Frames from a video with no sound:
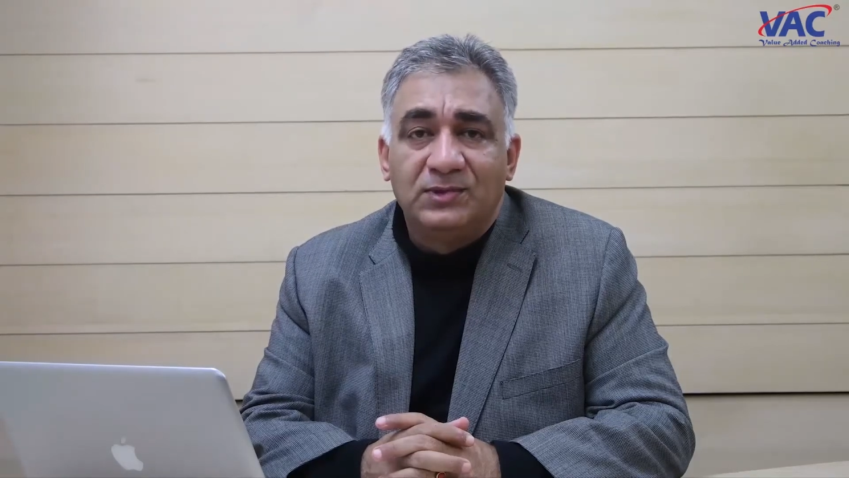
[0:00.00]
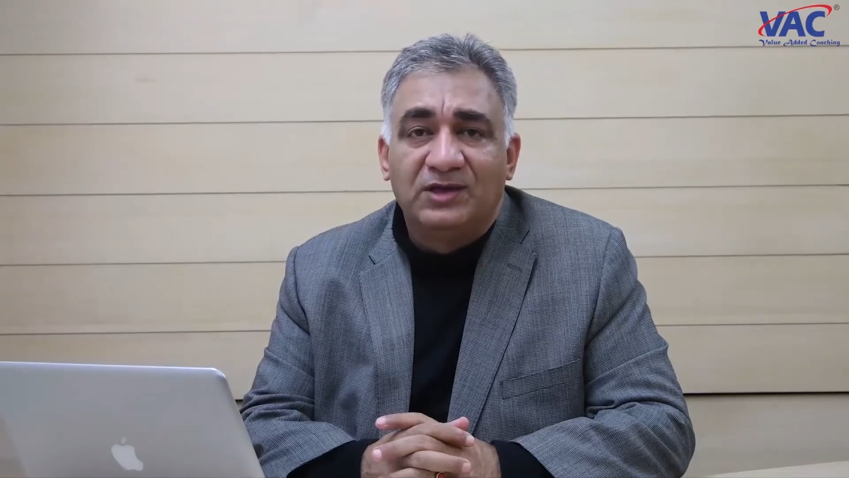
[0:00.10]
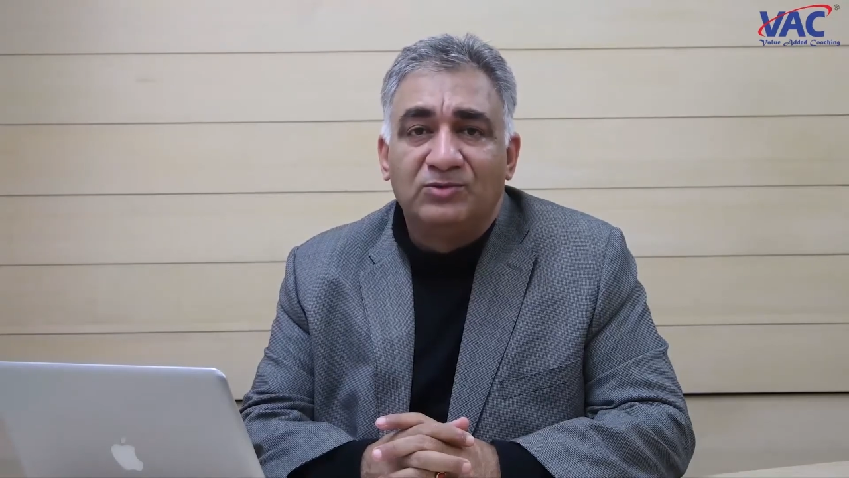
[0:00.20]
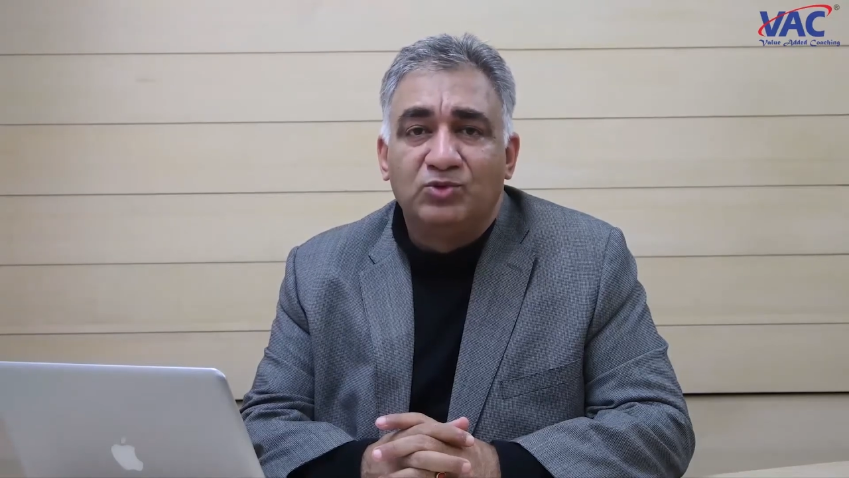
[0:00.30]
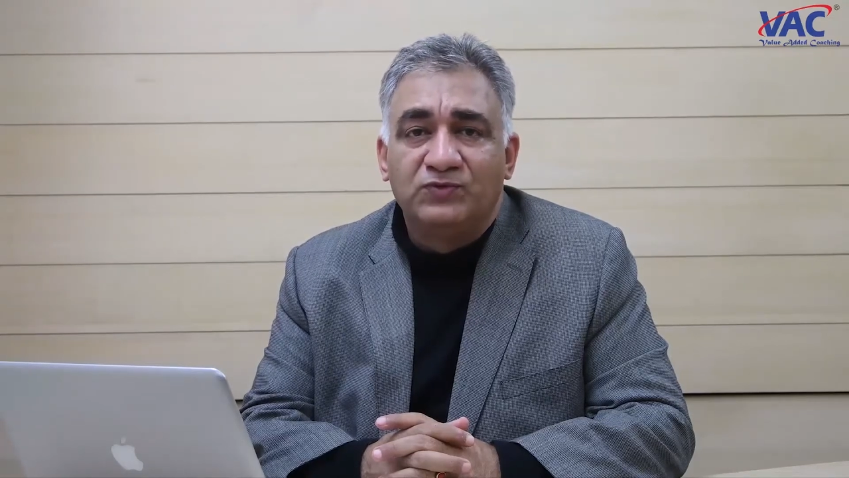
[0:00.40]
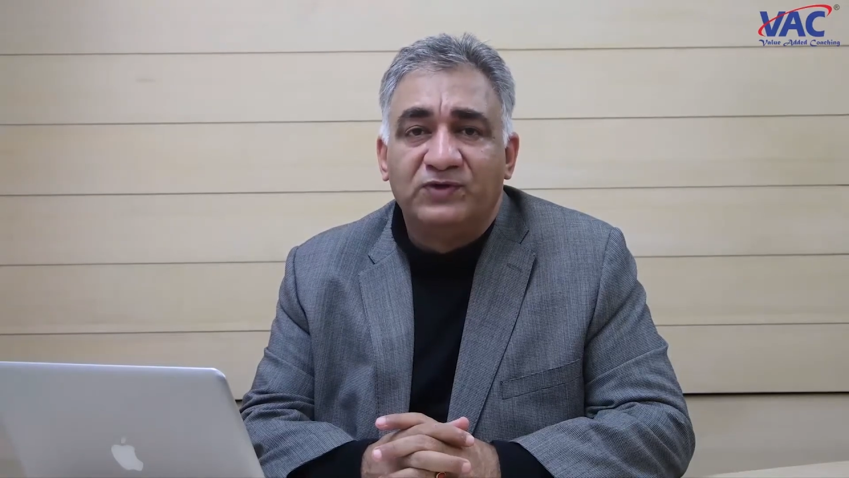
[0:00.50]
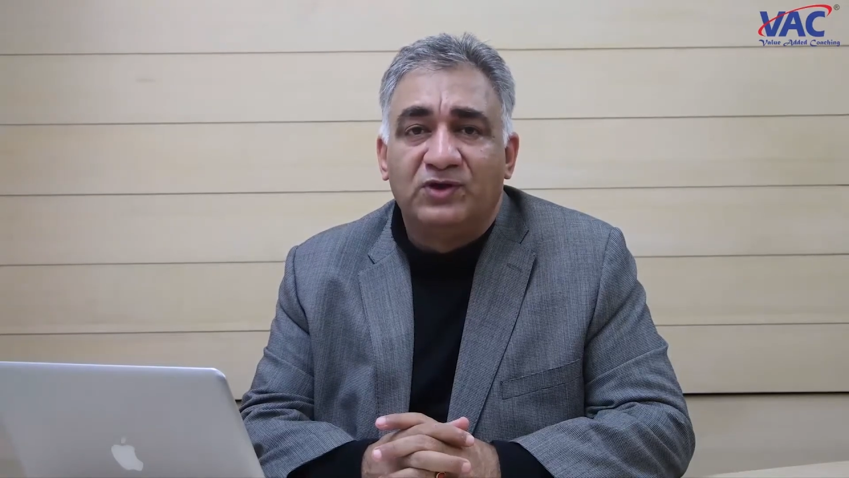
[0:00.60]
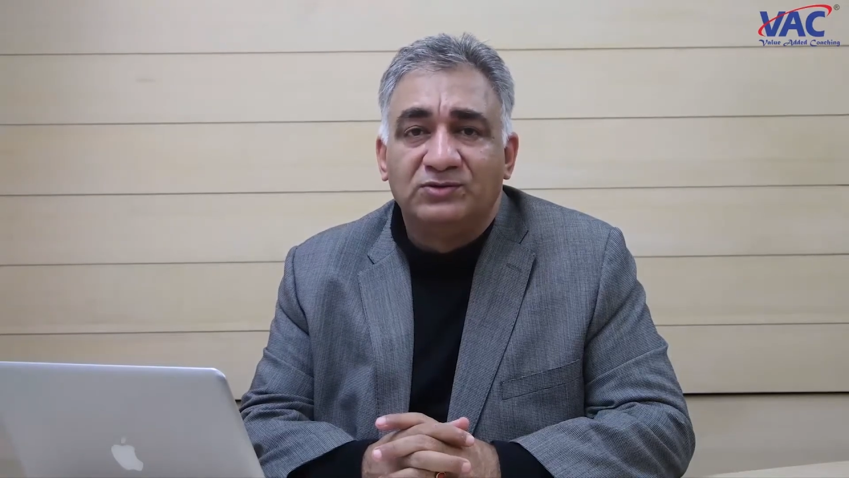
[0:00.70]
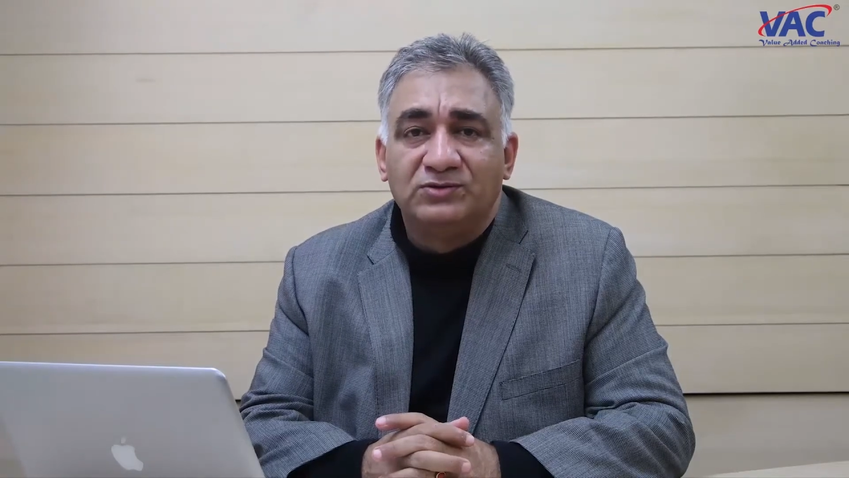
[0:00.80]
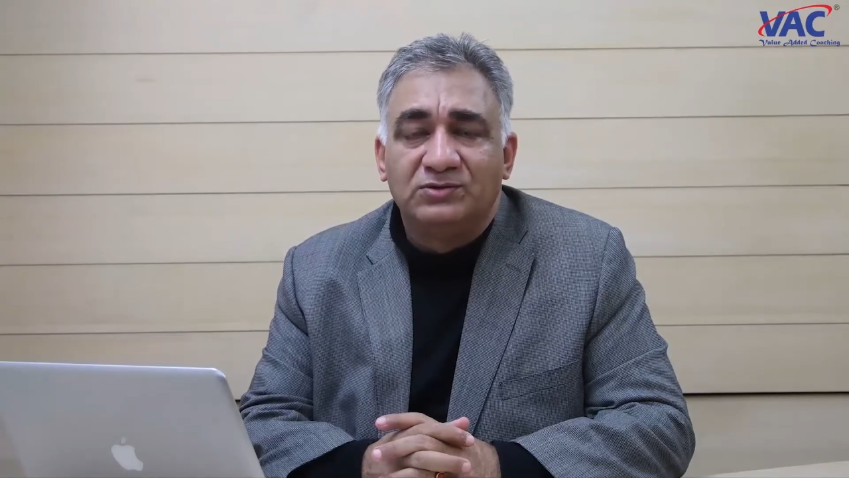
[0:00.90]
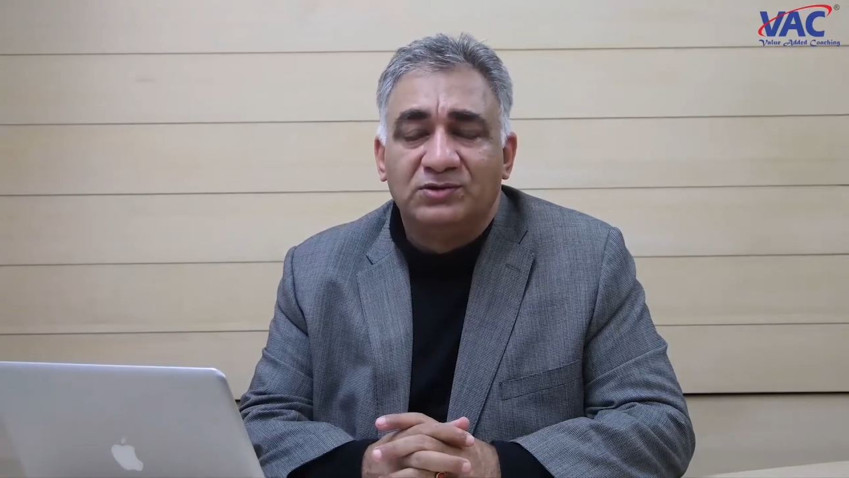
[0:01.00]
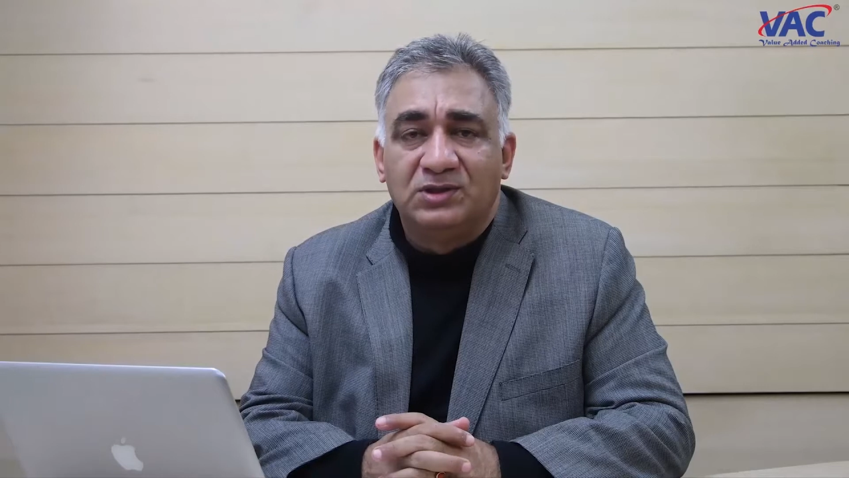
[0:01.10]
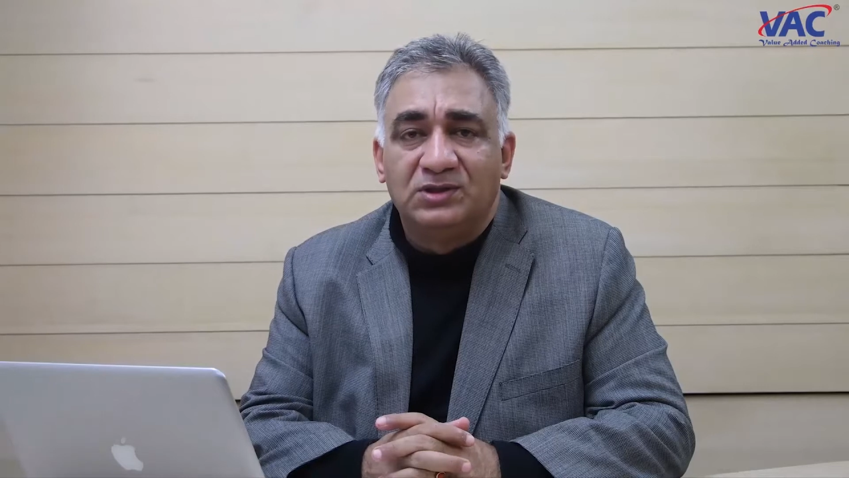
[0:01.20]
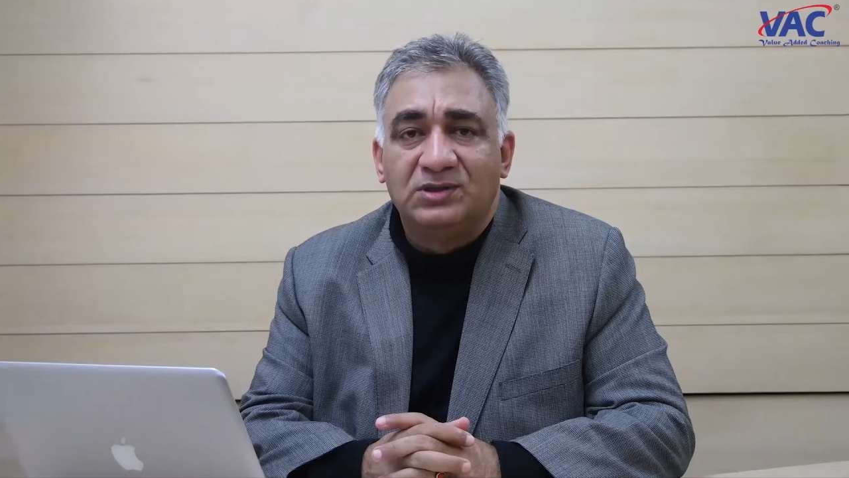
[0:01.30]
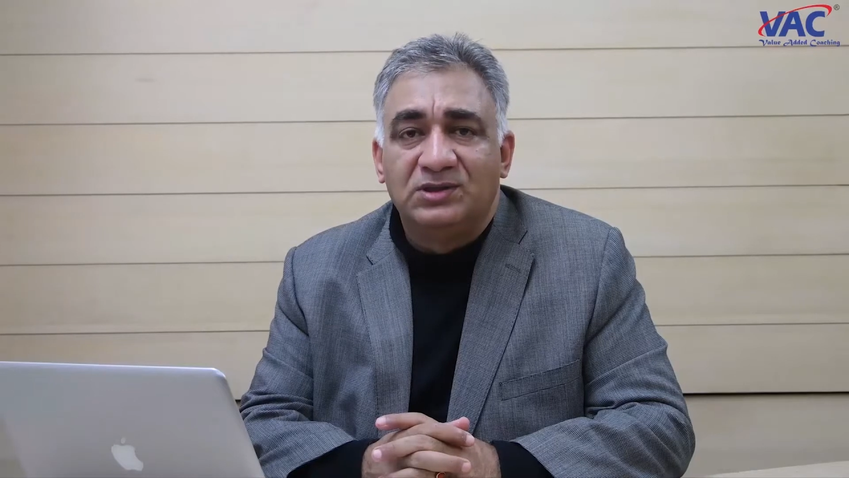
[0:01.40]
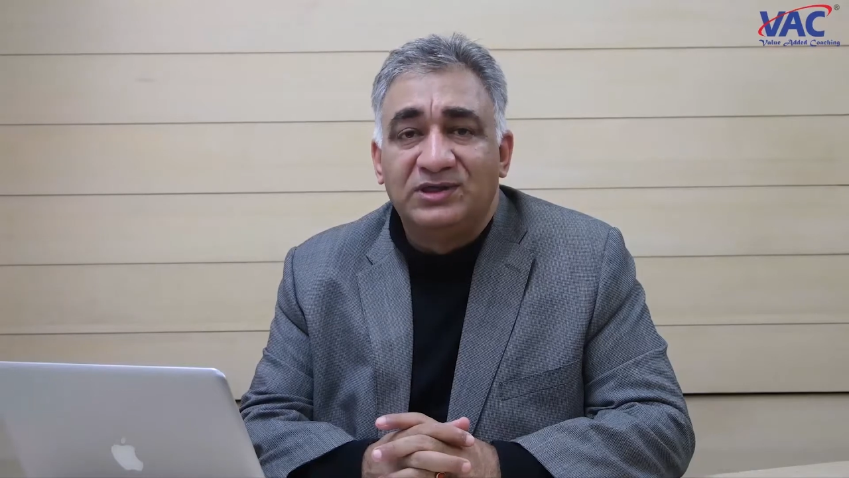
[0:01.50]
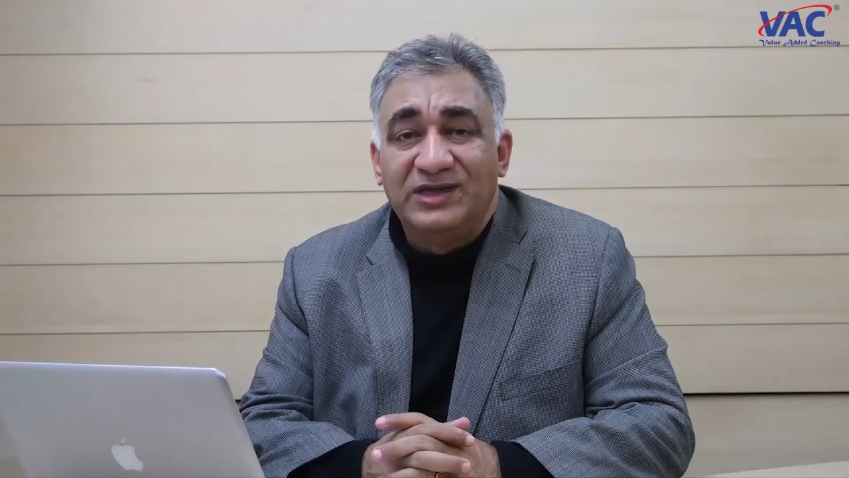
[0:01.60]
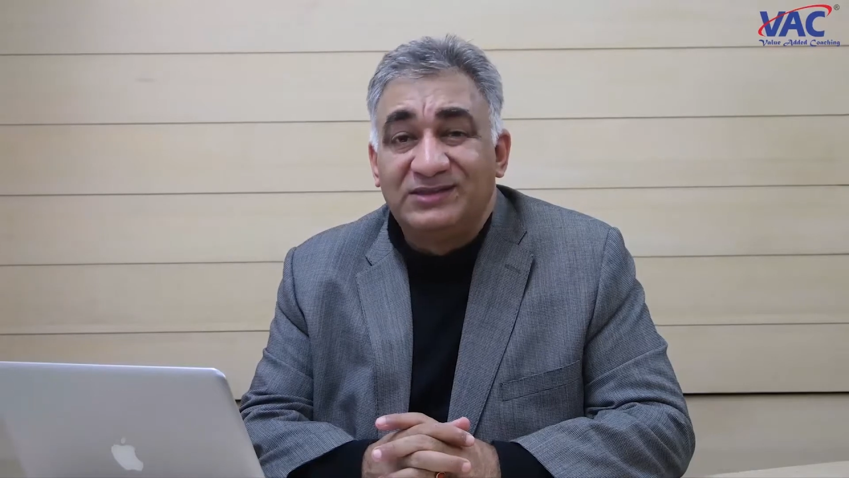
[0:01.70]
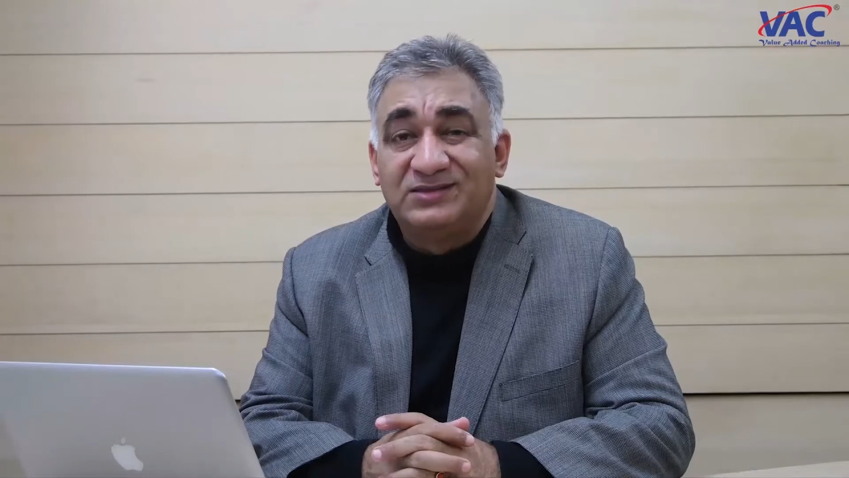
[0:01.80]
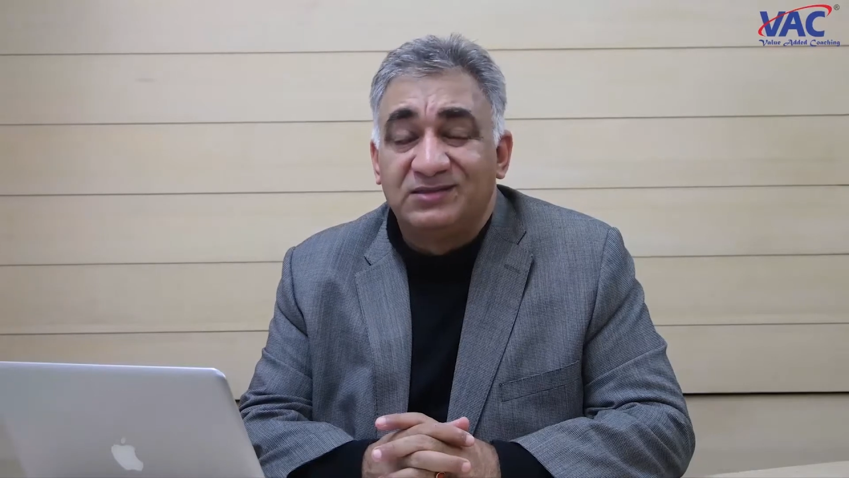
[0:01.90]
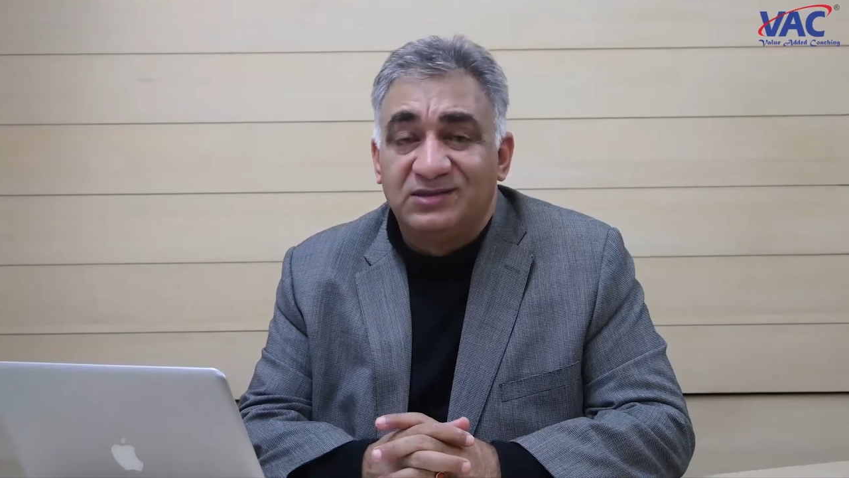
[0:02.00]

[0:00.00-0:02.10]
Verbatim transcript: get moved on to the next